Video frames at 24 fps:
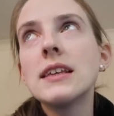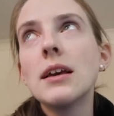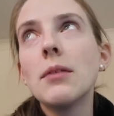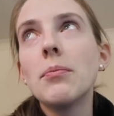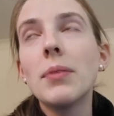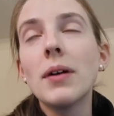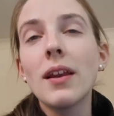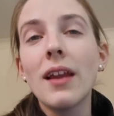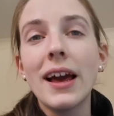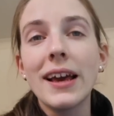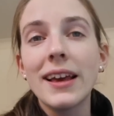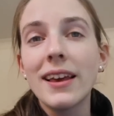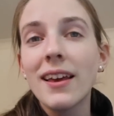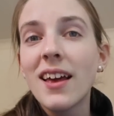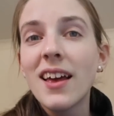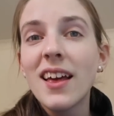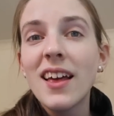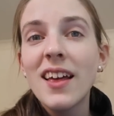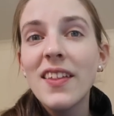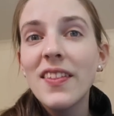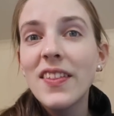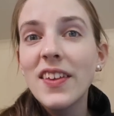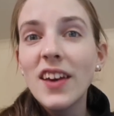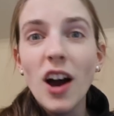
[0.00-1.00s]
But like
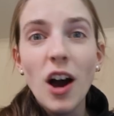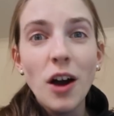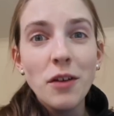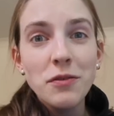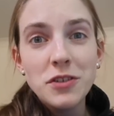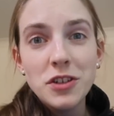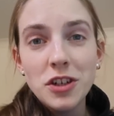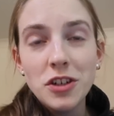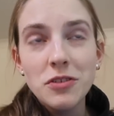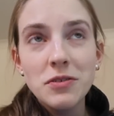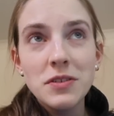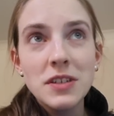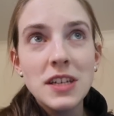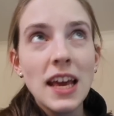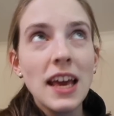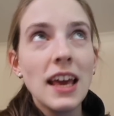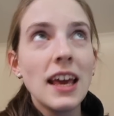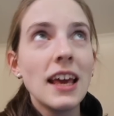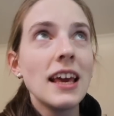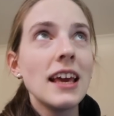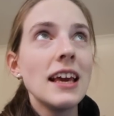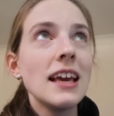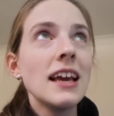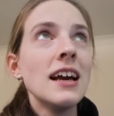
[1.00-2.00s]
the afternoon
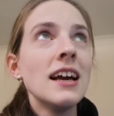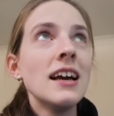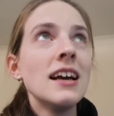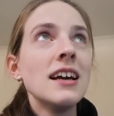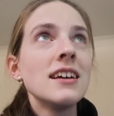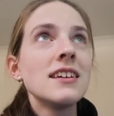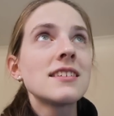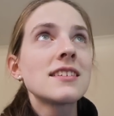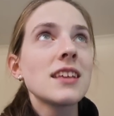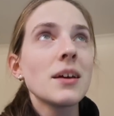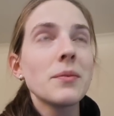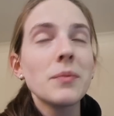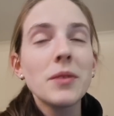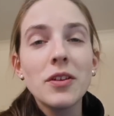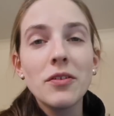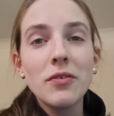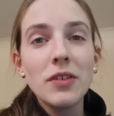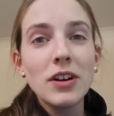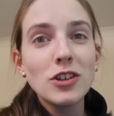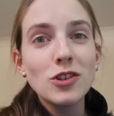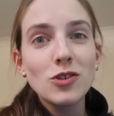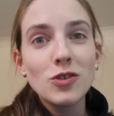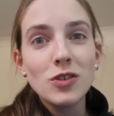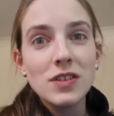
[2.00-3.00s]
tea, some of the
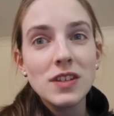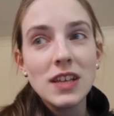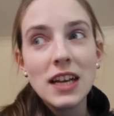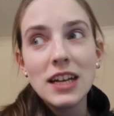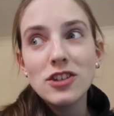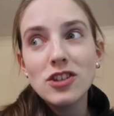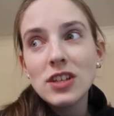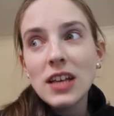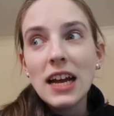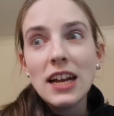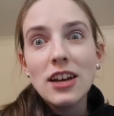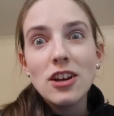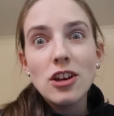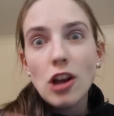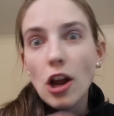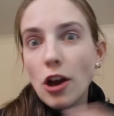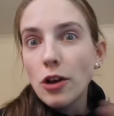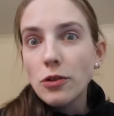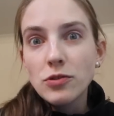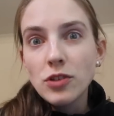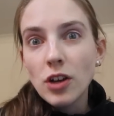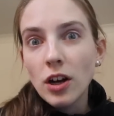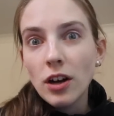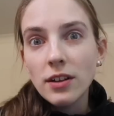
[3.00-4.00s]
restaurants I just had no
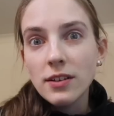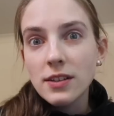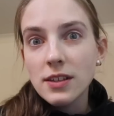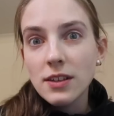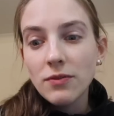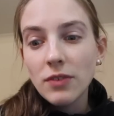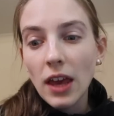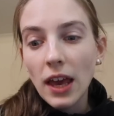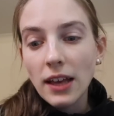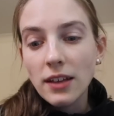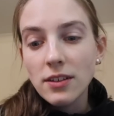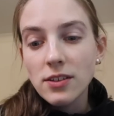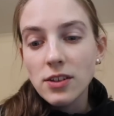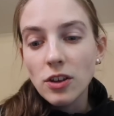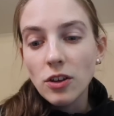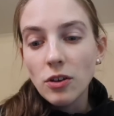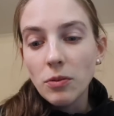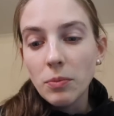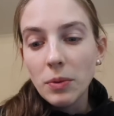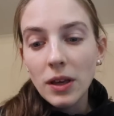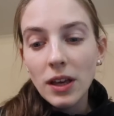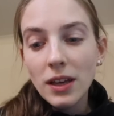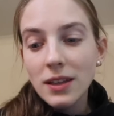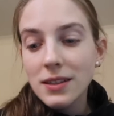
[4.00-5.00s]
chance of getting to
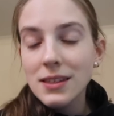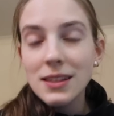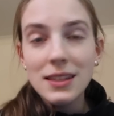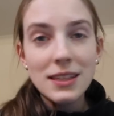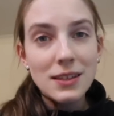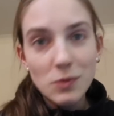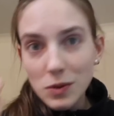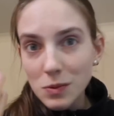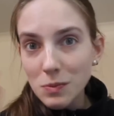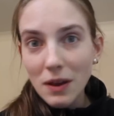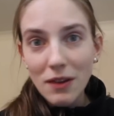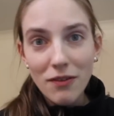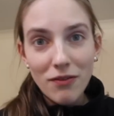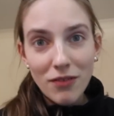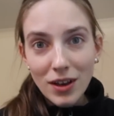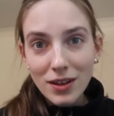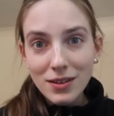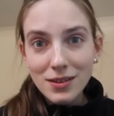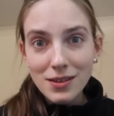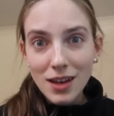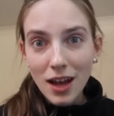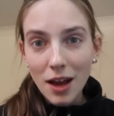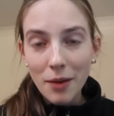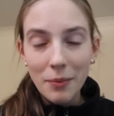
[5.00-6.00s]
because this was my
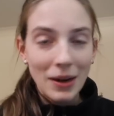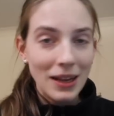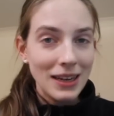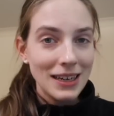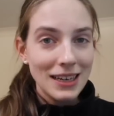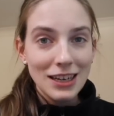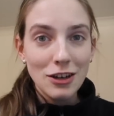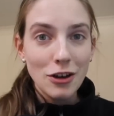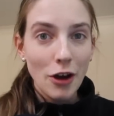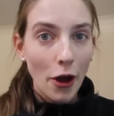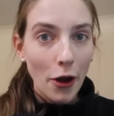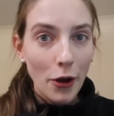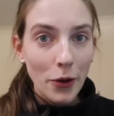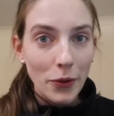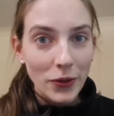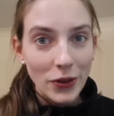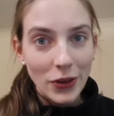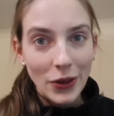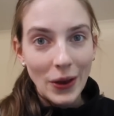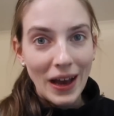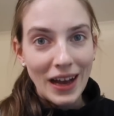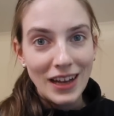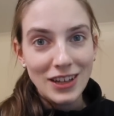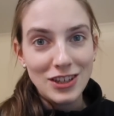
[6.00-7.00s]
first time and I didn't know that
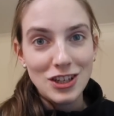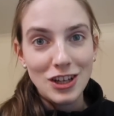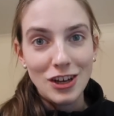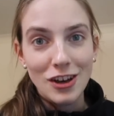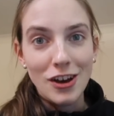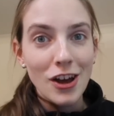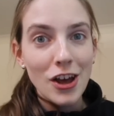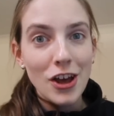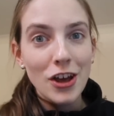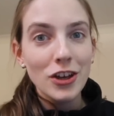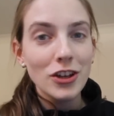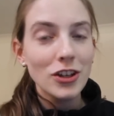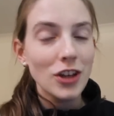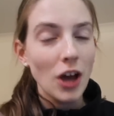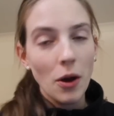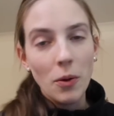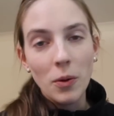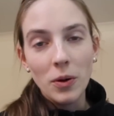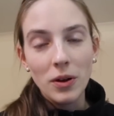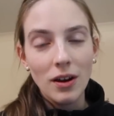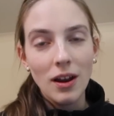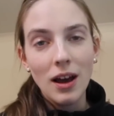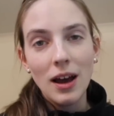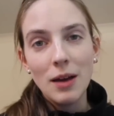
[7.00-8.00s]
you had to go
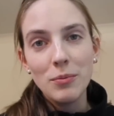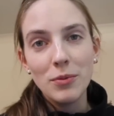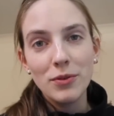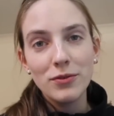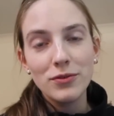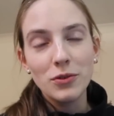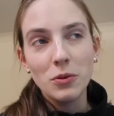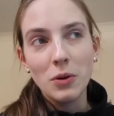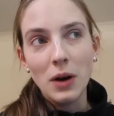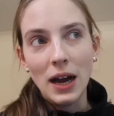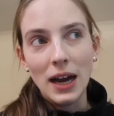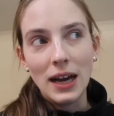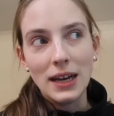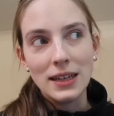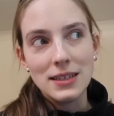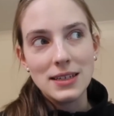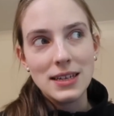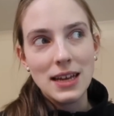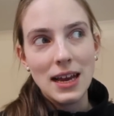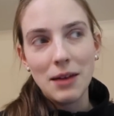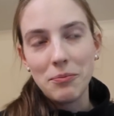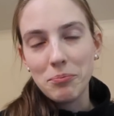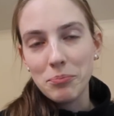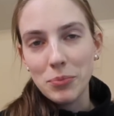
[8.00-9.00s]
online beforehand
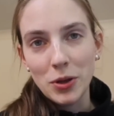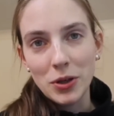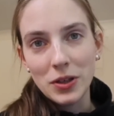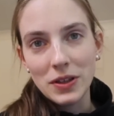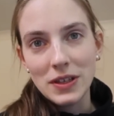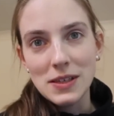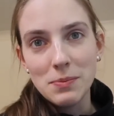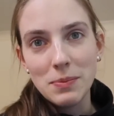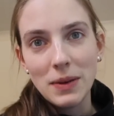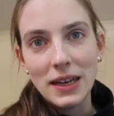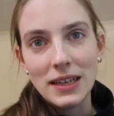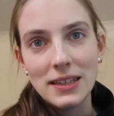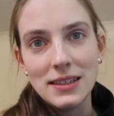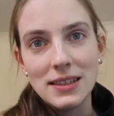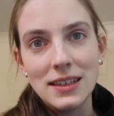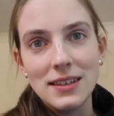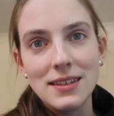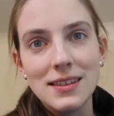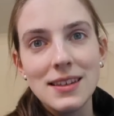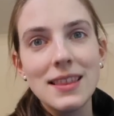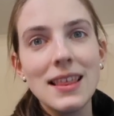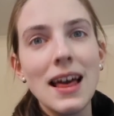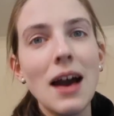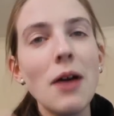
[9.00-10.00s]
and book these places.
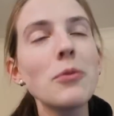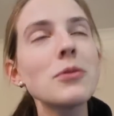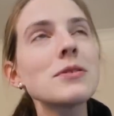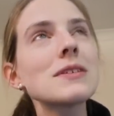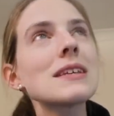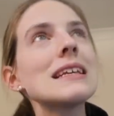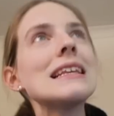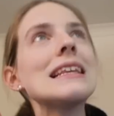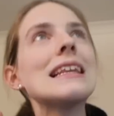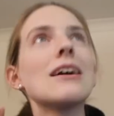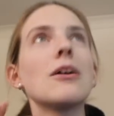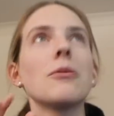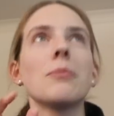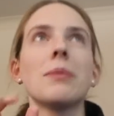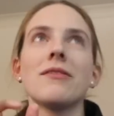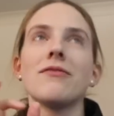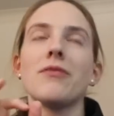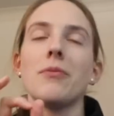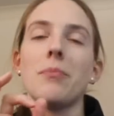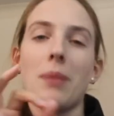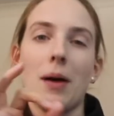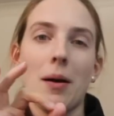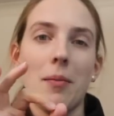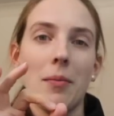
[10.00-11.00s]
So that was a little bit of a
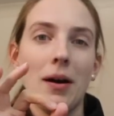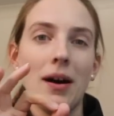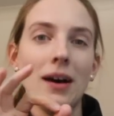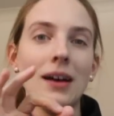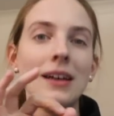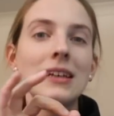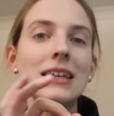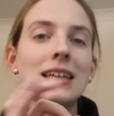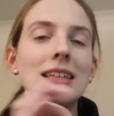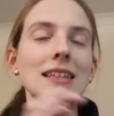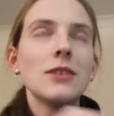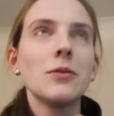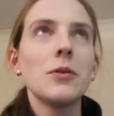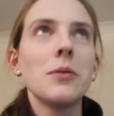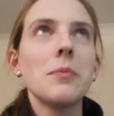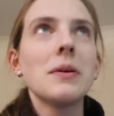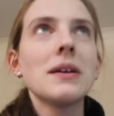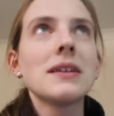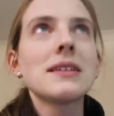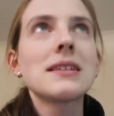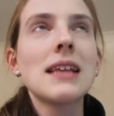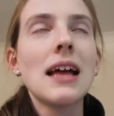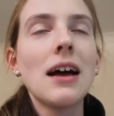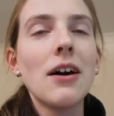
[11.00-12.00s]
bummer that we
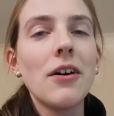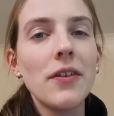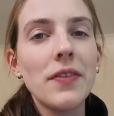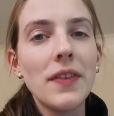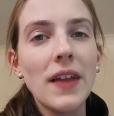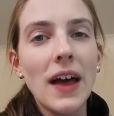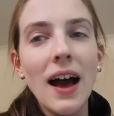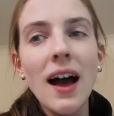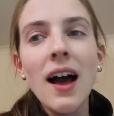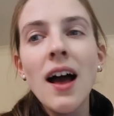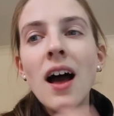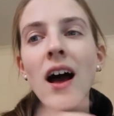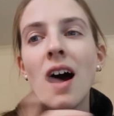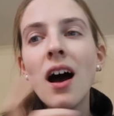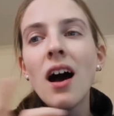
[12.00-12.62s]
missed out on that.